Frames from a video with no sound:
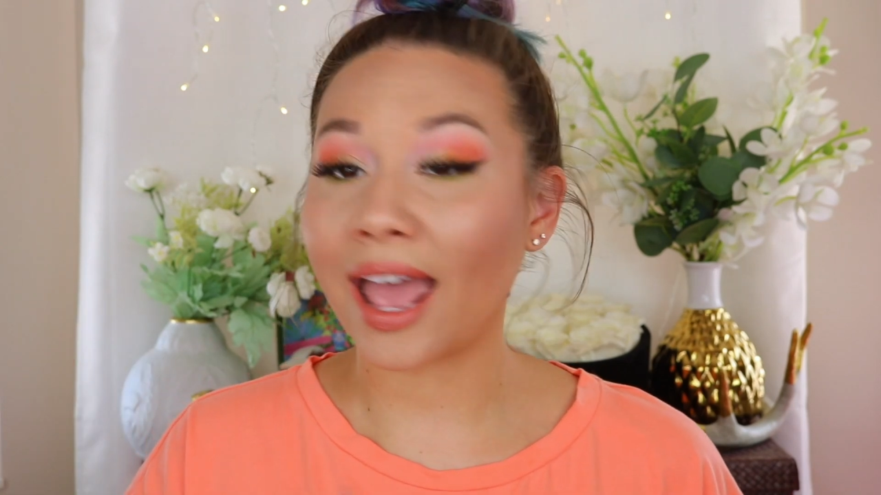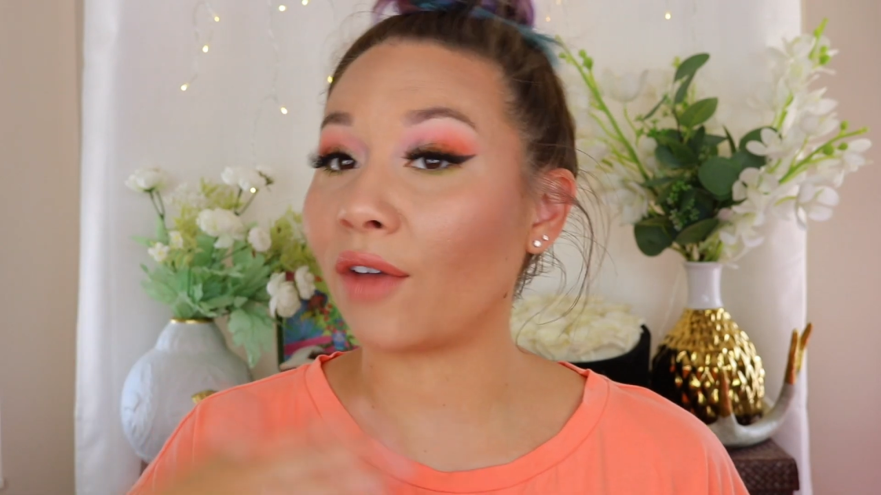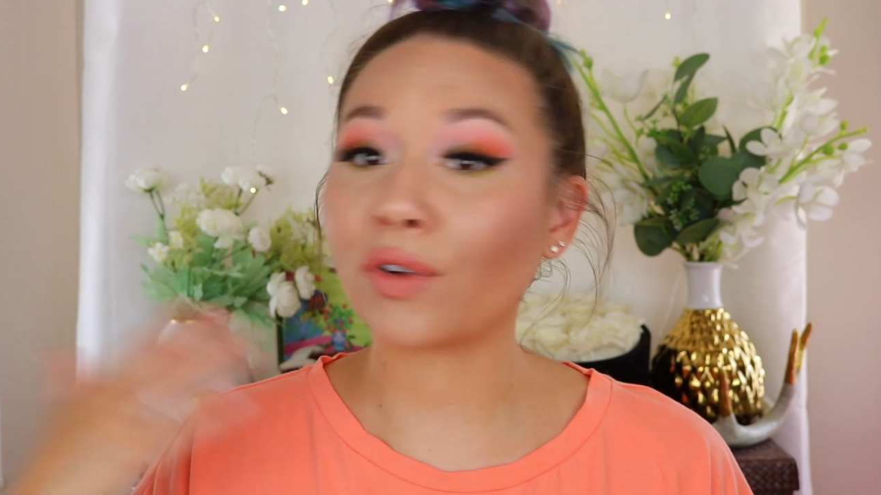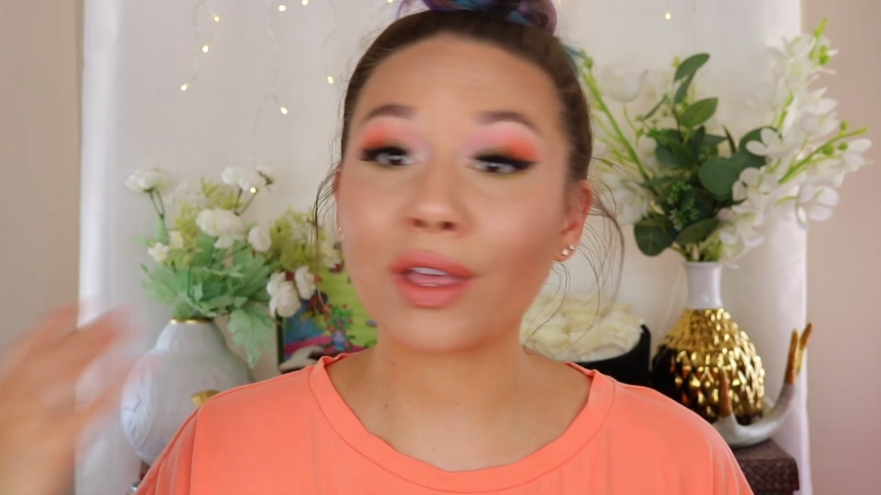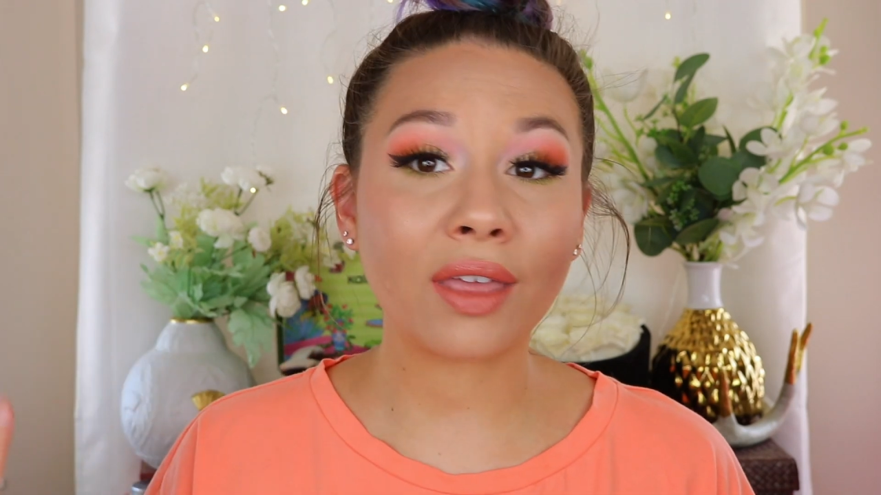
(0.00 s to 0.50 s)

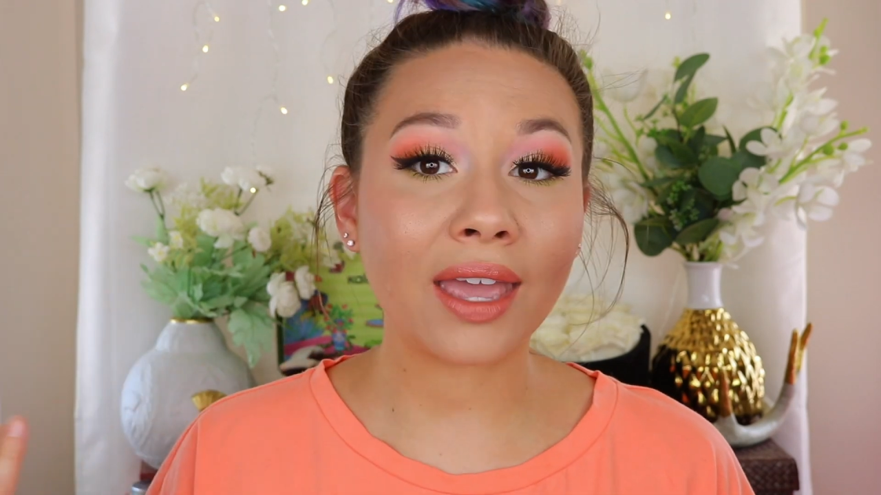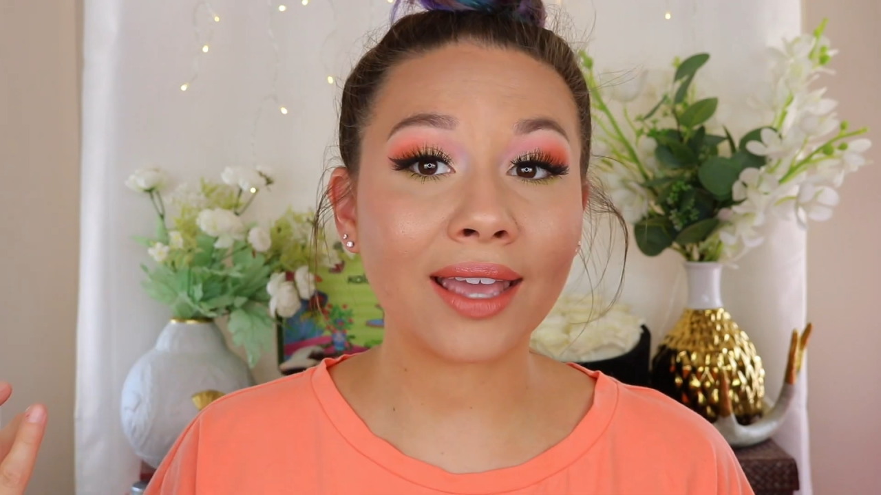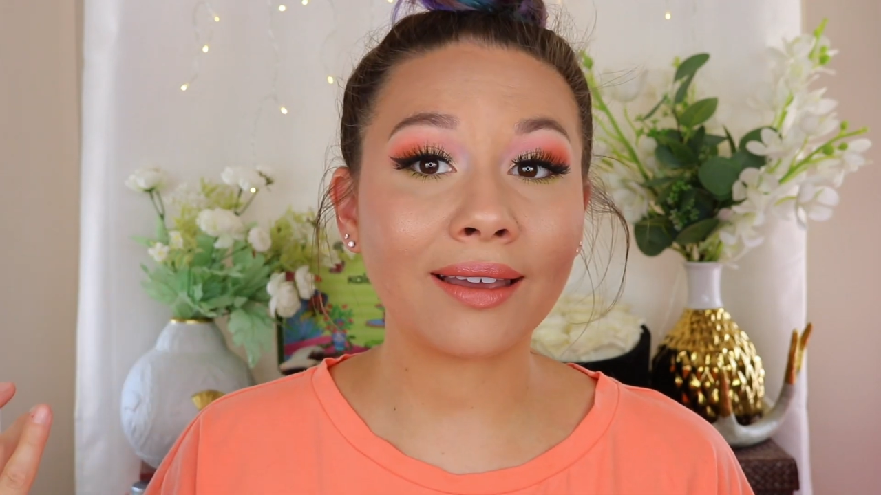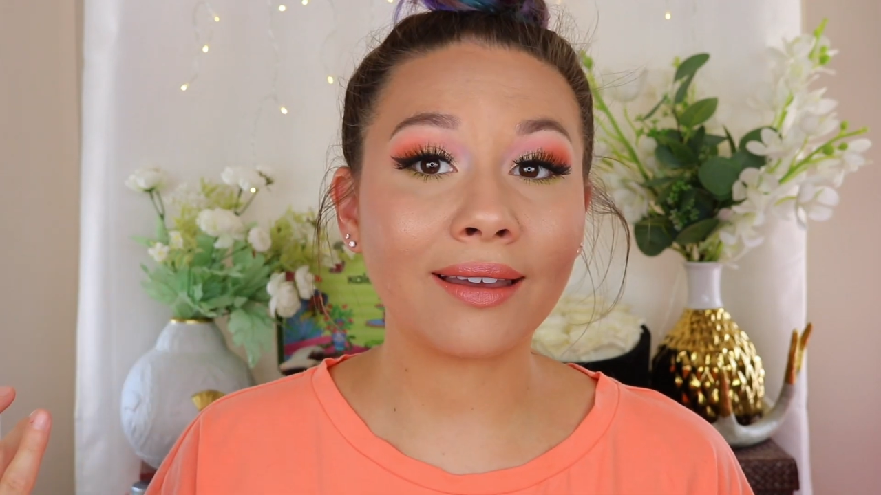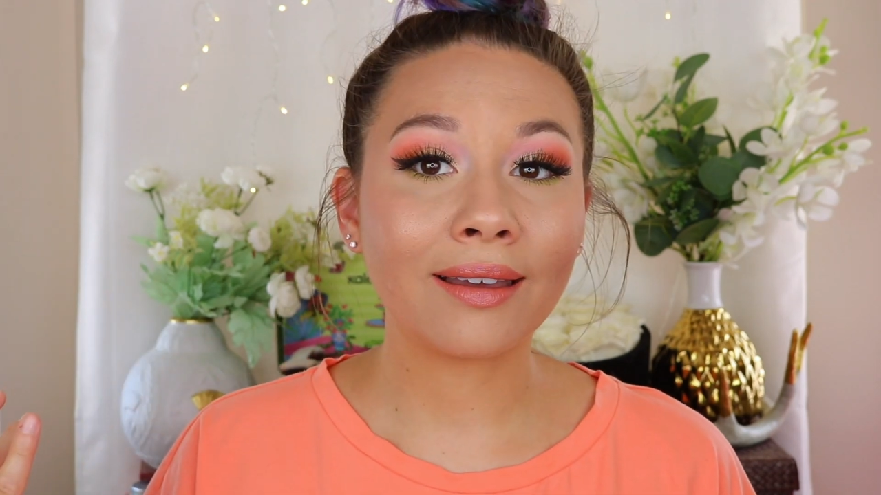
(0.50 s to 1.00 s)

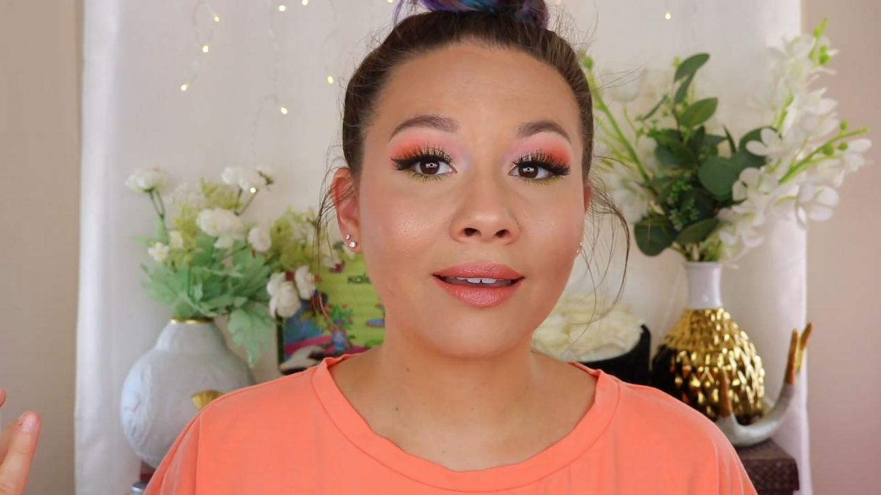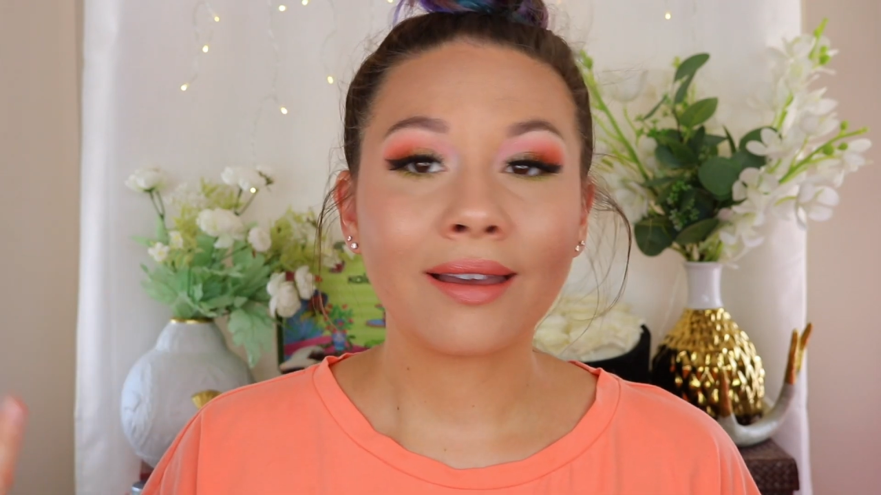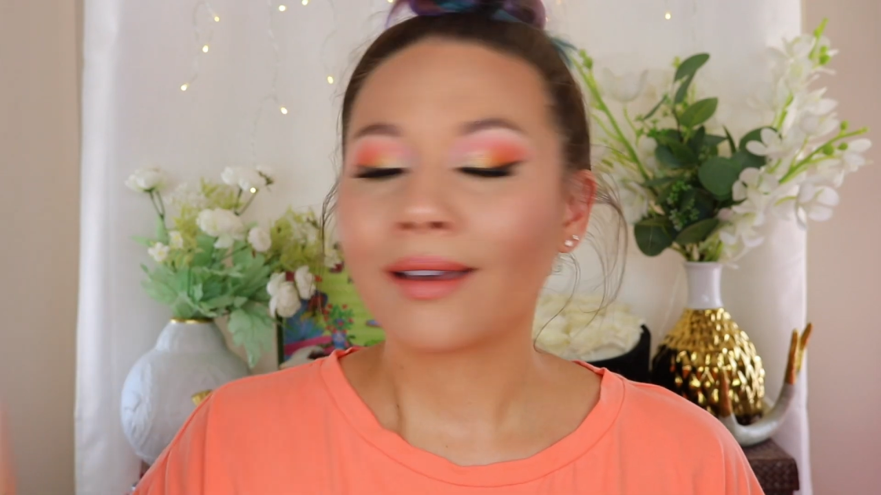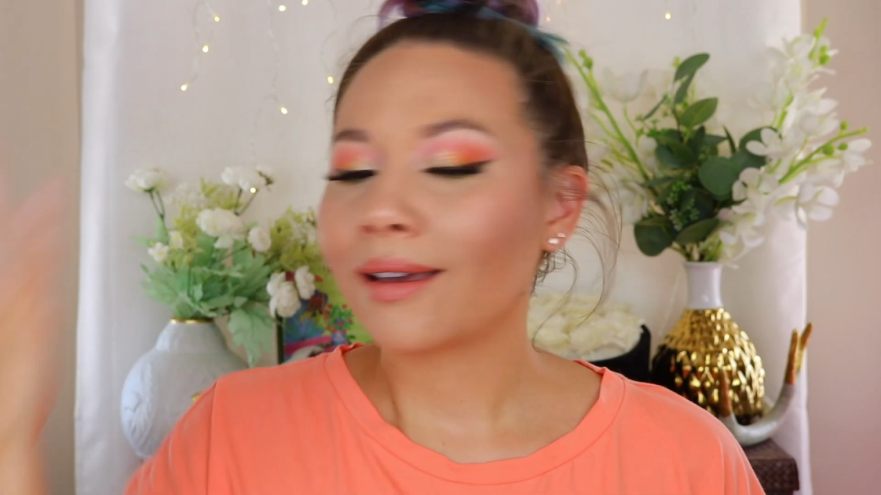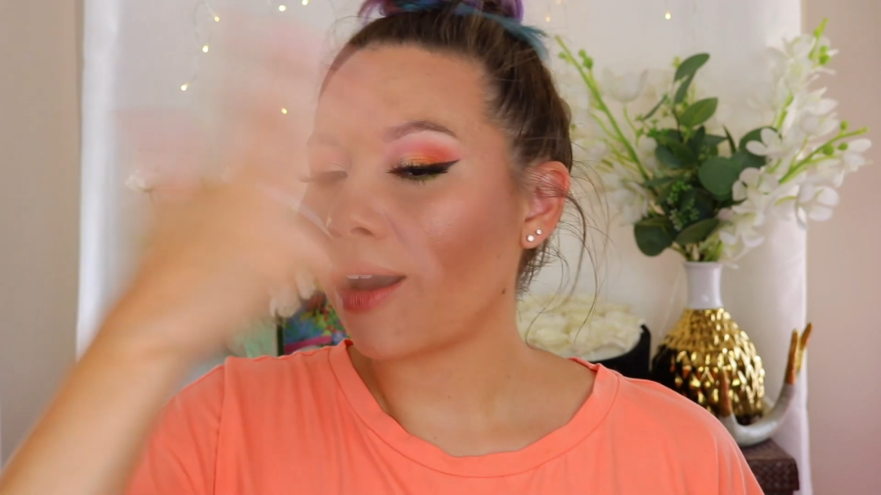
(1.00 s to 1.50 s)
Everything
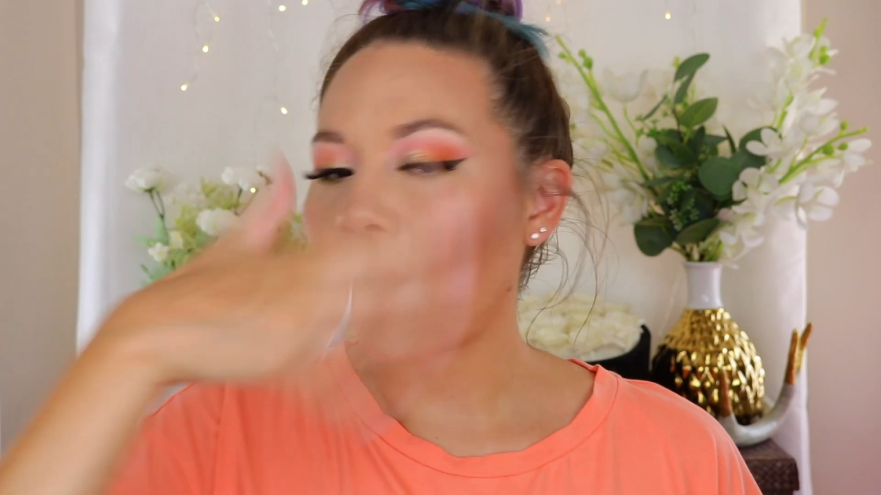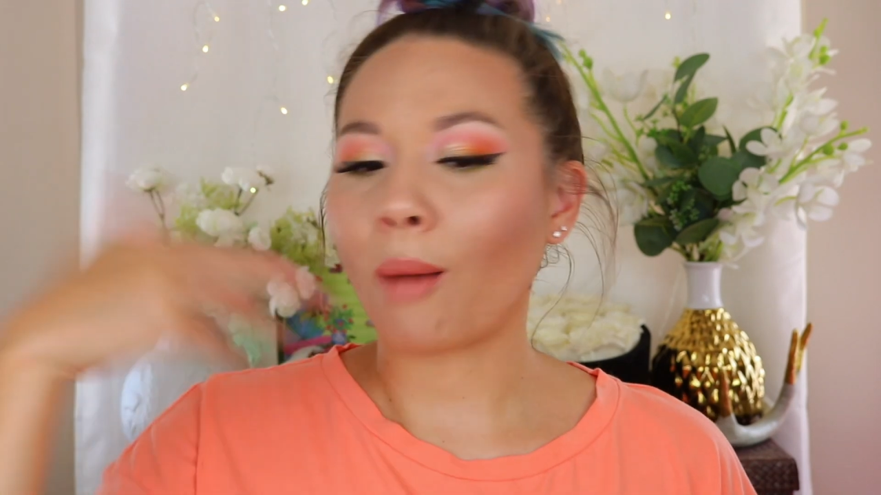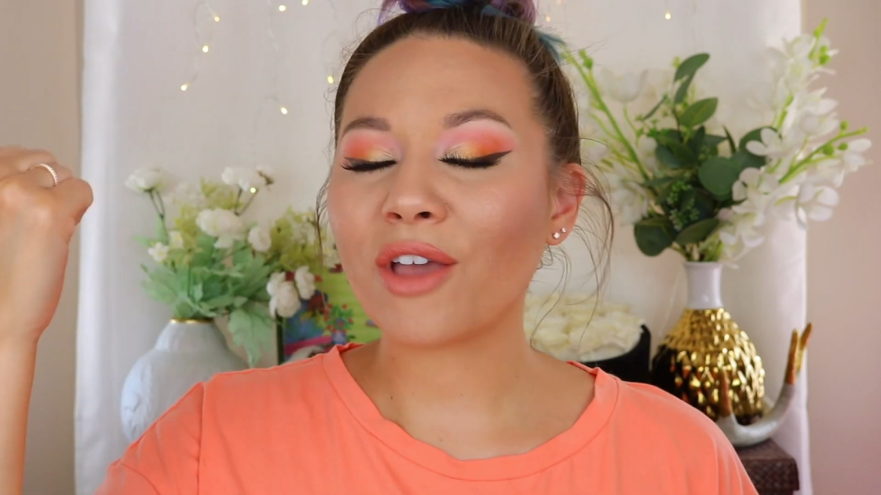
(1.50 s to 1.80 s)
on